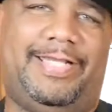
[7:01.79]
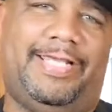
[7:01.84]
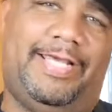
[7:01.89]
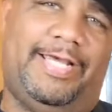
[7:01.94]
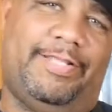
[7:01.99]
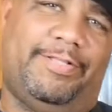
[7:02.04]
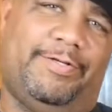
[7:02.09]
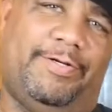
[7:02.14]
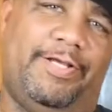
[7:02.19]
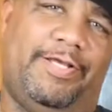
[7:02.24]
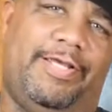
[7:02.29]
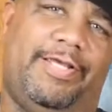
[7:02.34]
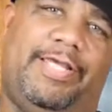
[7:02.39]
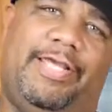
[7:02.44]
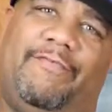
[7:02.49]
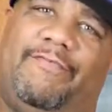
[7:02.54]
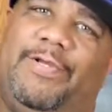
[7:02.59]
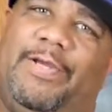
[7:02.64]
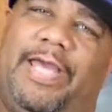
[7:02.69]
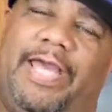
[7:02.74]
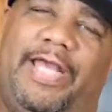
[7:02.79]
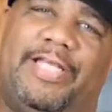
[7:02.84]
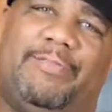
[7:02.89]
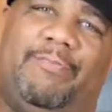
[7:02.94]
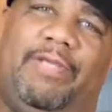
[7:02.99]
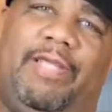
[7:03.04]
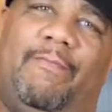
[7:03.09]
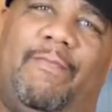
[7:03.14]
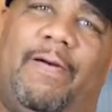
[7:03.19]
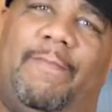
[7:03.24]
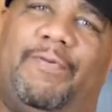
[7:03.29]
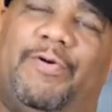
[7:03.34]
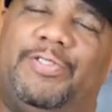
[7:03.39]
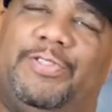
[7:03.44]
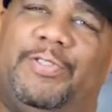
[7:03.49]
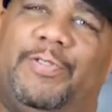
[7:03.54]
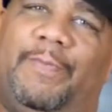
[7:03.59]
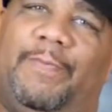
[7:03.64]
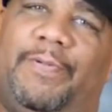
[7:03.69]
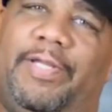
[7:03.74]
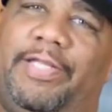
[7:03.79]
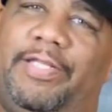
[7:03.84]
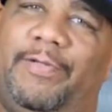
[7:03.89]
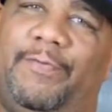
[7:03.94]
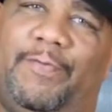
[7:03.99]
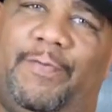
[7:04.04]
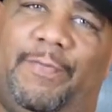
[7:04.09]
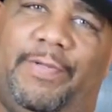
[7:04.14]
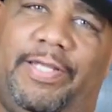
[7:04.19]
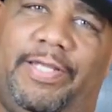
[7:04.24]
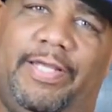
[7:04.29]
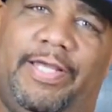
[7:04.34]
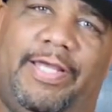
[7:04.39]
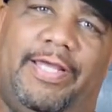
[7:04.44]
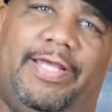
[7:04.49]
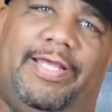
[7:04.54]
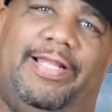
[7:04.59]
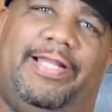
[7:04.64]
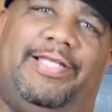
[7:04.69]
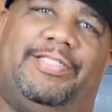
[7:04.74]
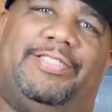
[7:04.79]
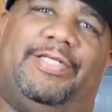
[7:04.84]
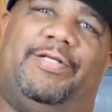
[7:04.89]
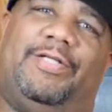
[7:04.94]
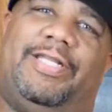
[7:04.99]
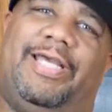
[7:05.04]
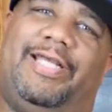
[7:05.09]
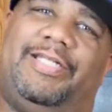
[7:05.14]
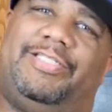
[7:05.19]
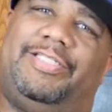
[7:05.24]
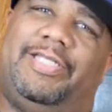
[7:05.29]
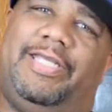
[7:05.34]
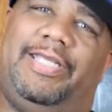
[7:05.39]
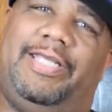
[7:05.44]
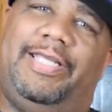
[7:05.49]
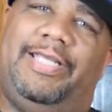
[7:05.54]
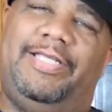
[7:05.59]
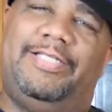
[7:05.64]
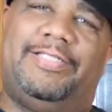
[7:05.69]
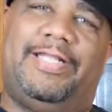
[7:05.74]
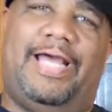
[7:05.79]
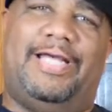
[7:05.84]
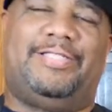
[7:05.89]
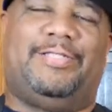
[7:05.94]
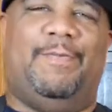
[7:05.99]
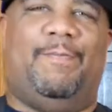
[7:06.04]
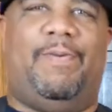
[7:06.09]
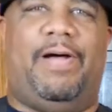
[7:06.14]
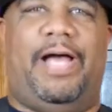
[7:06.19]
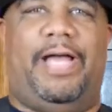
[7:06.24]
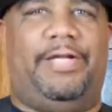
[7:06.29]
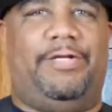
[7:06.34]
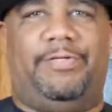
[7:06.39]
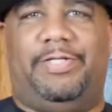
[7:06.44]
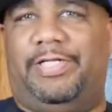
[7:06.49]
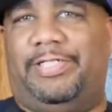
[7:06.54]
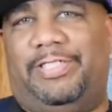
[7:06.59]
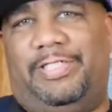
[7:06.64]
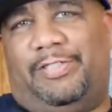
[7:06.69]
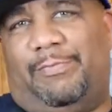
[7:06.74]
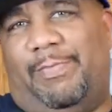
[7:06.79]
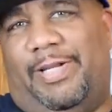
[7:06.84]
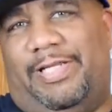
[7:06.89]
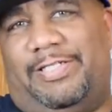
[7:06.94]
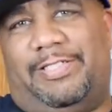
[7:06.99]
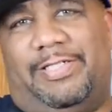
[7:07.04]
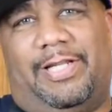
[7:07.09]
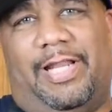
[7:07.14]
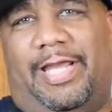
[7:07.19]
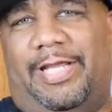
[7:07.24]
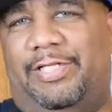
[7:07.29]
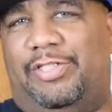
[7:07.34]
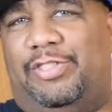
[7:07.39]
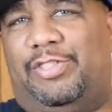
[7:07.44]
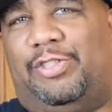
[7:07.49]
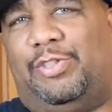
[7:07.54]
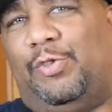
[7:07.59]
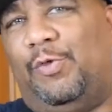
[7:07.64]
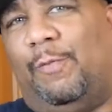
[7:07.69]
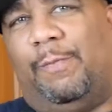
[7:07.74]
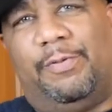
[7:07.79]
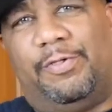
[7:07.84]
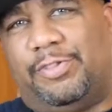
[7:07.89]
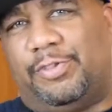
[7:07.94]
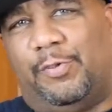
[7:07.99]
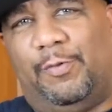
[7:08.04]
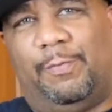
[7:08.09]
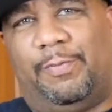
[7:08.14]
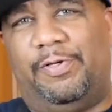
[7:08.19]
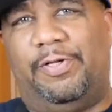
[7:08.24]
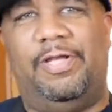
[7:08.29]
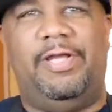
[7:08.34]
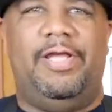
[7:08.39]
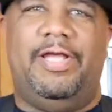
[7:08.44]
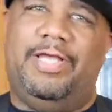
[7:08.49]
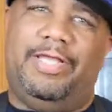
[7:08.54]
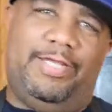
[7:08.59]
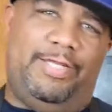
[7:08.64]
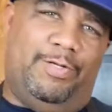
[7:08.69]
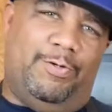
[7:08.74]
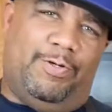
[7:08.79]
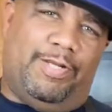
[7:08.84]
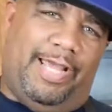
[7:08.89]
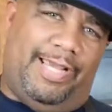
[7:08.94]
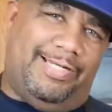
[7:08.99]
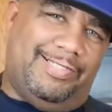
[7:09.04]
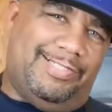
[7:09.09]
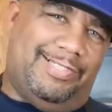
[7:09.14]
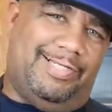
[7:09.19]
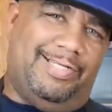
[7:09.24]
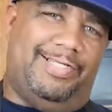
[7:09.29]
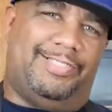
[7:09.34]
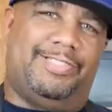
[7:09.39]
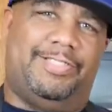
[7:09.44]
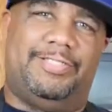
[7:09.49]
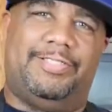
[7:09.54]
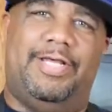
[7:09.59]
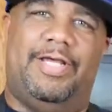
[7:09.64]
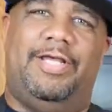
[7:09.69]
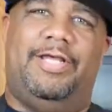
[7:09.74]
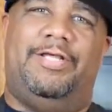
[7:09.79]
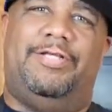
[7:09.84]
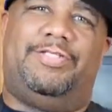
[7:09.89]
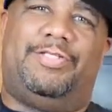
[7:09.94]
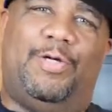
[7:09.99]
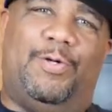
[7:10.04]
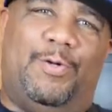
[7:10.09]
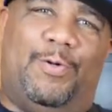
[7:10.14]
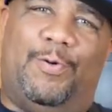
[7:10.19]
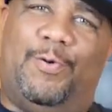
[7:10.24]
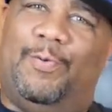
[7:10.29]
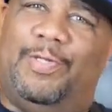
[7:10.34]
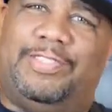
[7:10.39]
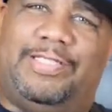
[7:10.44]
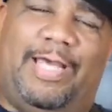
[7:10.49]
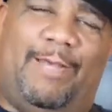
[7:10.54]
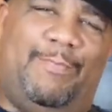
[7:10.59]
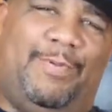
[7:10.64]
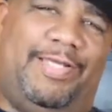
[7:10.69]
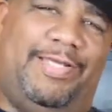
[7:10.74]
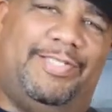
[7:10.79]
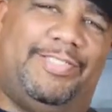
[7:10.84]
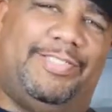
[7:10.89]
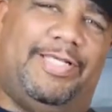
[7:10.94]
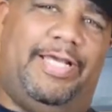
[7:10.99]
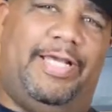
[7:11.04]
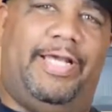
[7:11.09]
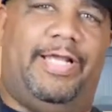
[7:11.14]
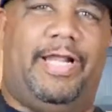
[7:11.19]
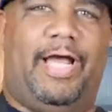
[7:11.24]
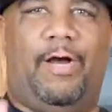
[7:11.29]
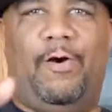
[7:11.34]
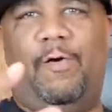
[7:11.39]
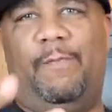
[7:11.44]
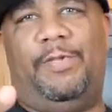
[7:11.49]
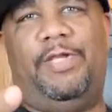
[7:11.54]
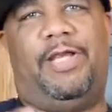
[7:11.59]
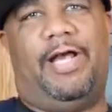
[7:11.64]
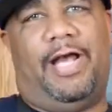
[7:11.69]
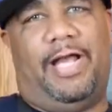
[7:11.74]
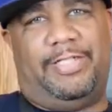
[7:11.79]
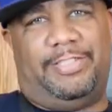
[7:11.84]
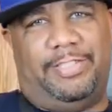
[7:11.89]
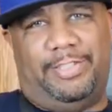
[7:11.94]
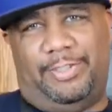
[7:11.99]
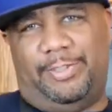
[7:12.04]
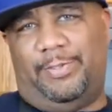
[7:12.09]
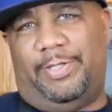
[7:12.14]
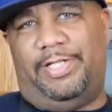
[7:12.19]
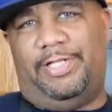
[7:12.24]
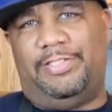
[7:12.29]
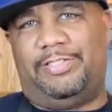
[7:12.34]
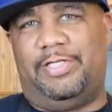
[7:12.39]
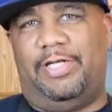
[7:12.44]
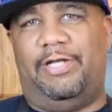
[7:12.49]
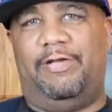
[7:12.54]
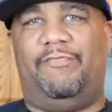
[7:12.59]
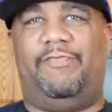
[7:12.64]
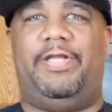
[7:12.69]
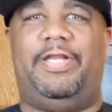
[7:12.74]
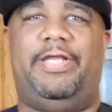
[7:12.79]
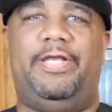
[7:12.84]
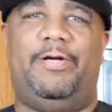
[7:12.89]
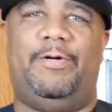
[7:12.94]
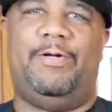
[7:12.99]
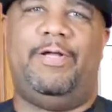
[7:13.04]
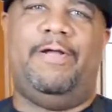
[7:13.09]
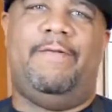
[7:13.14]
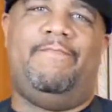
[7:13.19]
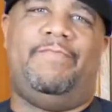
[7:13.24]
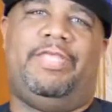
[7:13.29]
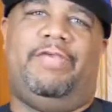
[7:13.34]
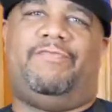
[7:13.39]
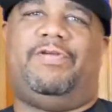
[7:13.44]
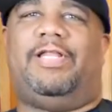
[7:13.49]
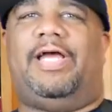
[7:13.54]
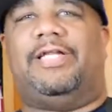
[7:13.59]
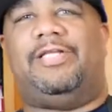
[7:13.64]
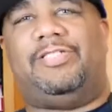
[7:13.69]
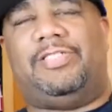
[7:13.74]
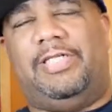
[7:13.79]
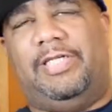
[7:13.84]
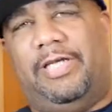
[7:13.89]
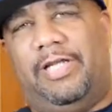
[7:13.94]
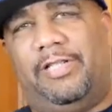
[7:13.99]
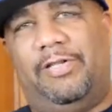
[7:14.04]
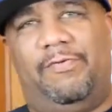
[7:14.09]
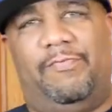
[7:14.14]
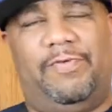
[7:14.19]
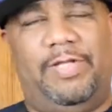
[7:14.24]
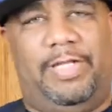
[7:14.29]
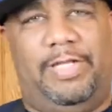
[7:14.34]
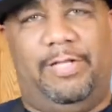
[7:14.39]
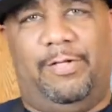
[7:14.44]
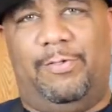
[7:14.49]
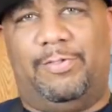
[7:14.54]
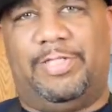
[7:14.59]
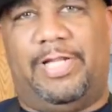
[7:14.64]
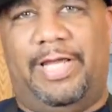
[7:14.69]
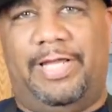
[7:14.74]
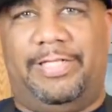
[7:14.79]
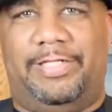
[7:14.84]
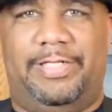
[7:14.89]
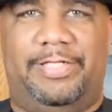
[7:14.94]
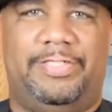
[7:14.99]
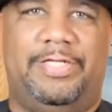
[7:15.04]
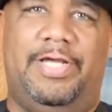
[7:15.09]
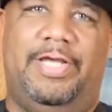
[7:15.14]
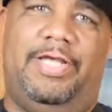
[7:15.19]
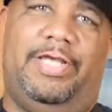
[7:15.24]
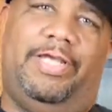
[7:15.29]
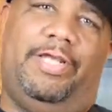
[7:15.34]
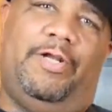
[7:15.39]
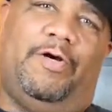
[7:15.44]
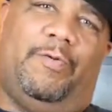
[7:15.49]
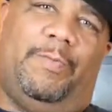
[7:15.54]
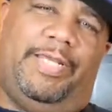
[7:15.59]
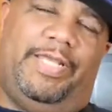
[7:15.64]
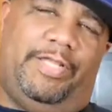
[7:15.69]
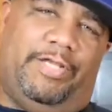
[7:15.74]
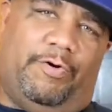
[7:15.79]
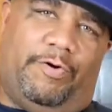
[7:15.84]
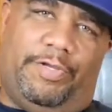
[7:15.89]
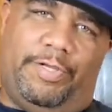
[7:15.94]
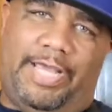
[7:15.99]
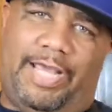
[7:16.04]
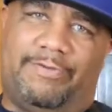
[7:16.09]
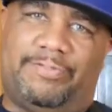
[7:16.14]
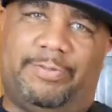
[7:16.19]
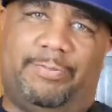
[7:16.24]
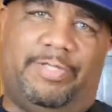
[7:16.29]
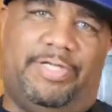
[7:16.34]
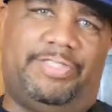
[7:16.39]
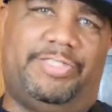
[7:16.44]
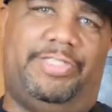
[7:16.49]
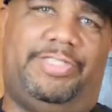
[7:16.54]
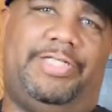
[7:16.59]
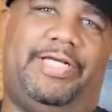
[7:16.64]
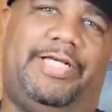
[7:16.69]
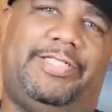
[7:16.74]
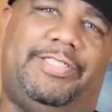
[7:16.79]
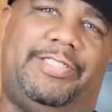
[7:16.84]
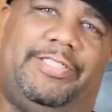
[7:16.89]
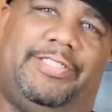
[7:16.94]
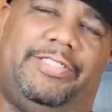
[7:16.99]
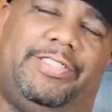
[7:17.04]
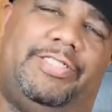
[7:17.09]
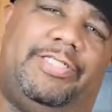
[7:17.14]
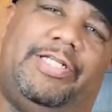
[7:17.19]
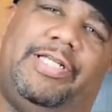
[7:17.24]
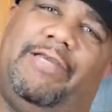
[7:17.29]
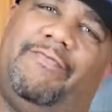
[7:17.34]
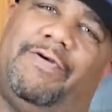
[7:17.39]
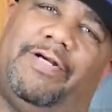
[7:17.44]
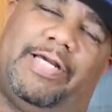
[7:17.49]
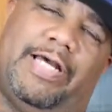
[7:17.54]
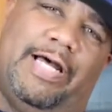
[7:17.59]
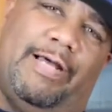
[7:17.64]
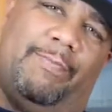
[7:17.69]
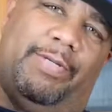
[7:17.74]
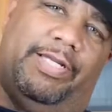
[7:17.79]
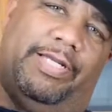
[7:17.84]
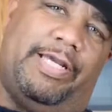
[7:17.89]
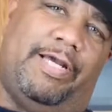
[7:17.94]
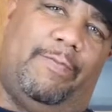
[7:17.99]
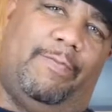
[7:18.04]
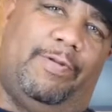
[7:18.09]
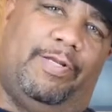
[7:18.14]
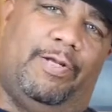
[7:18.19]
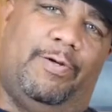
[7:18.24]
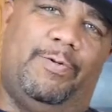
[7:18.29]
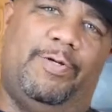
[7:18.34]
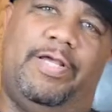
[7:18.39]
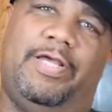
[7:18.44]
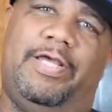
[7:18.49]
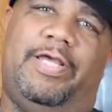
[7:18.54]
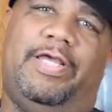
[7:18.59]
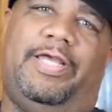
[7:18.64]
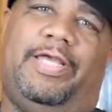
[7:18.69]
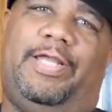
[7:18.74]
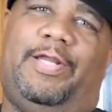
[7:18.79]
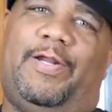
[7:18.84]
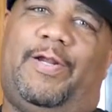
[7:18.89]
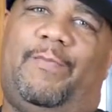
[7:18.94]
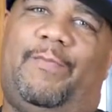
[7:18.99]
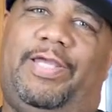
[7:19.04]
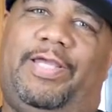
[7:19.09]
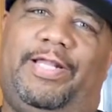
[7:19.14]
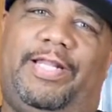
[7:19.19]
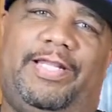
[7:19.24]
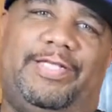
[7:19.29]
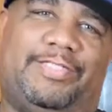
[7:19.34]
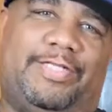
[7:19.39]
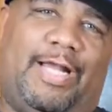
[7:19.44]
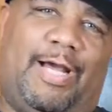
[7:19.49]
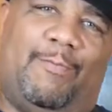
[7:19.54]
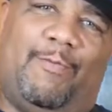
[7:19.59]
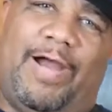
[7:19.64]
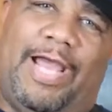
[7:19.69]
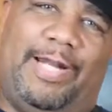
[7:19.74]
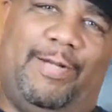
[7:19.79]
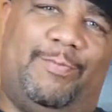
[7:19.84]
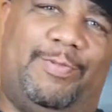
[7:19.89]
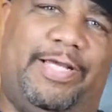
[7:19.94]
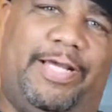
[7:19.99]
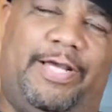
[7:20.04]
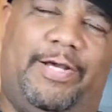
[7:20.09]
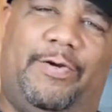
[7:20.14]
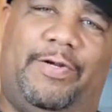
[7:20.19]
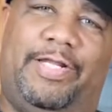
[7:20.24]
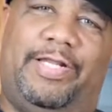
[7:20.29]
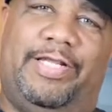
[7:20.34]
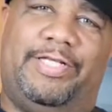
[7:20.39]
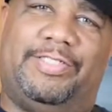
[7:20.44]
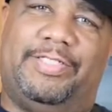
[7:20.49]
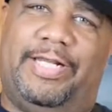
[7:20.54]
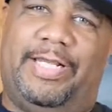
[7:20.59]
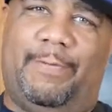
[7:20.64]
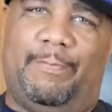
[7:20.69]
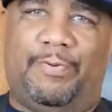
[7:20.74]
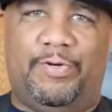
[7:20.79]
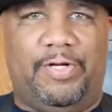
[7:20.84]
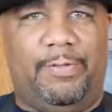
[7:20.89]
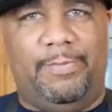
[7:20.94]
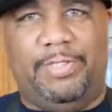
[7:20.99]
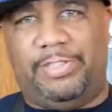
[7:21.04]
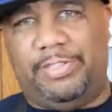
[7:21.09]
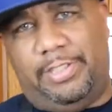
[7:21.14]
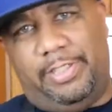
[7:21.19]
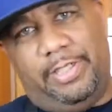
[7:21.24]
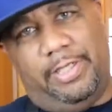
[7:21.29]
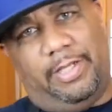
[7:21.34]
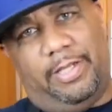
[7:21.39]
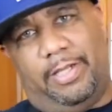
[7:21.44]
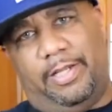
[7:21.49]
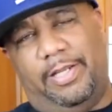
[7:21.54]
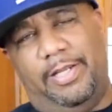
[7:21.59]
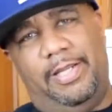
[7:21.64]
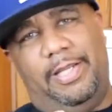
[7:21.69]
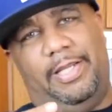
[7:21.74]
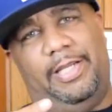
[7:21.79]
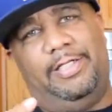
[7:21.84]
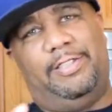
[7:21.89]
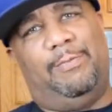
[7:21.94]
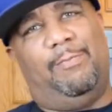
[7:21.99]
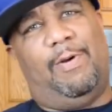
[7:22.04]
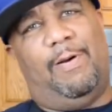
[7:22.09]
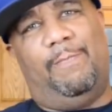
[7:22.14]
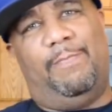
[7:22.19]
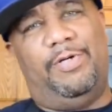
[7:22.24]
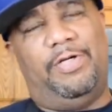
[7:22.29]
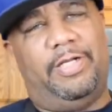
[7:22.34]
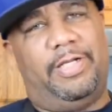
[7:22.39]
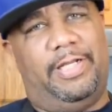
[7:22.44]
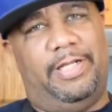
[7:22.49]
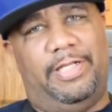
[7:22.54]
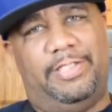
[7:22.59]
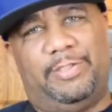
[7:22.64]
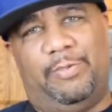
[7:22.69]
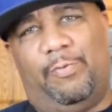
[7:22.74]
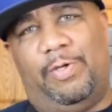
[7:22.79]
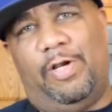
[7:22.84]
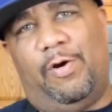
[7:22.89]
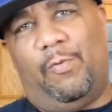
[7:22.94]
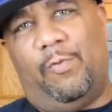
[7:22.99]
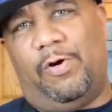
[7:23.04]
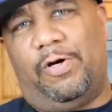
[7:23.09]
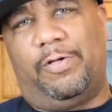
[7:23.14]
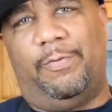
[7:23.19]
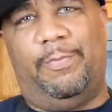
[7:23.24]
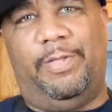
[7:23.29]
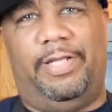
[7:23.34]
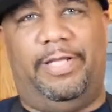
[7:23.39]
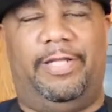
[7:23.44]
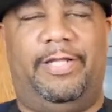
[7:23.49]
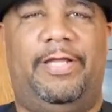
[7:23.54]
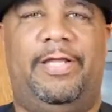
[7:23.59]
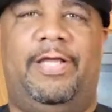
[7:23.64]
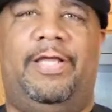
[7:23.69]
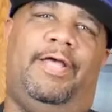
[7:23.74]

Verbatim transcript: together. If you ask me, my personal opinion would be, listen, that cheese, that's the binder that just makes it like super, super, you know, like delicious. So with that being said, I hope you guys enjoyed this uh, video. If you'd like to see other videos like this, you know what I mean, or you have some uh, suggestions, just leave a comment down below. You know what I mean? Listen, I'll write them down and listen, they put them into the uh, into my book and listen, we're gonna work them in.